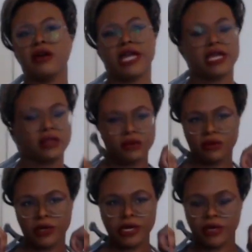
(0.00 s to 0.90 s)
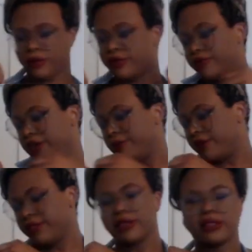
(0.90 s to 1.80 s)
All right, we need to do something
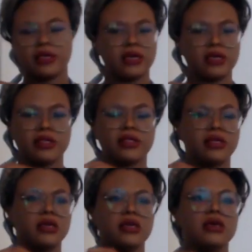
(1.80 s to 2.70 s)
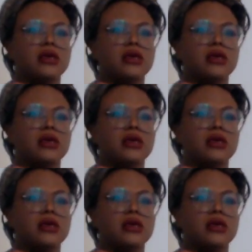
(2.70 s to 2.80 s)
about this because,